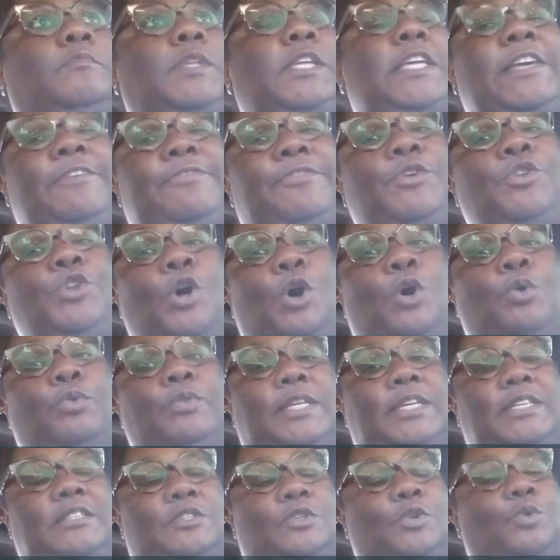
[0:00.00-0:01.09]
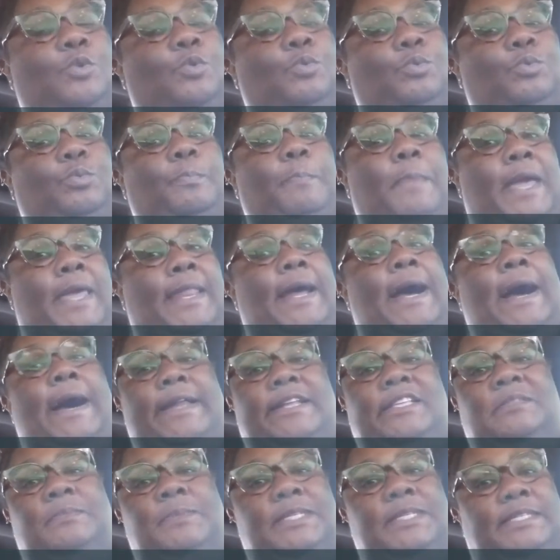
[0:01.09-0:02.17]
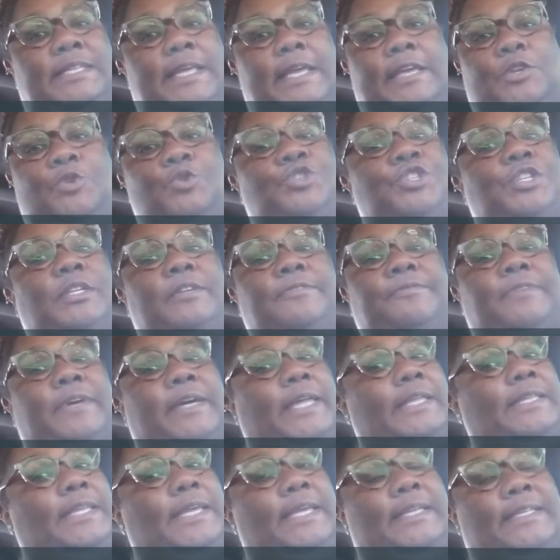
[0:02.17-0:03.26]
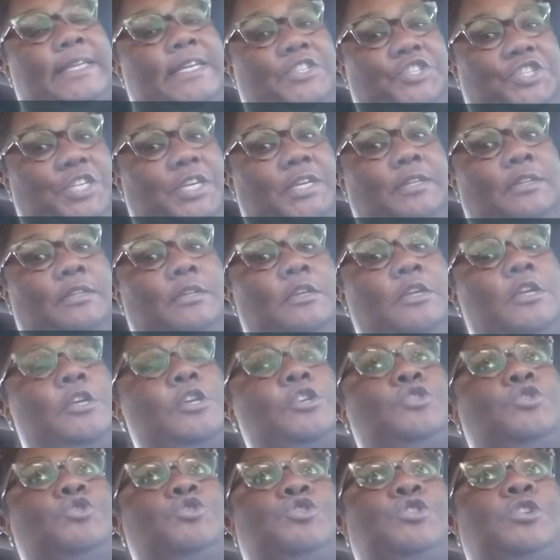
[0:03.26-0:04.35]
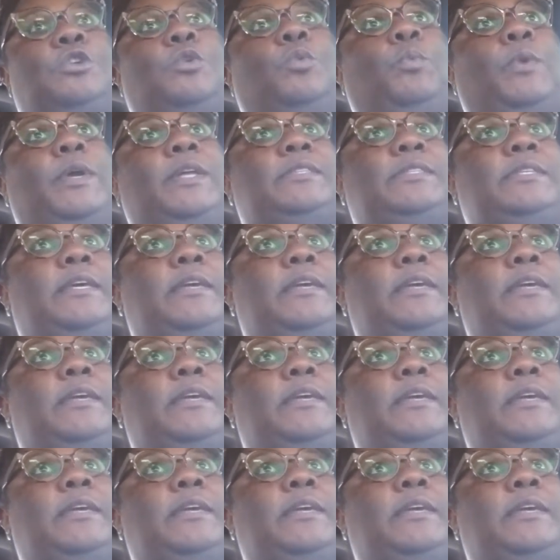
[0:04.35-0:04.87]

if you know this dude made an honest mistake, you shouldn't have fucking did that shit. You should have went to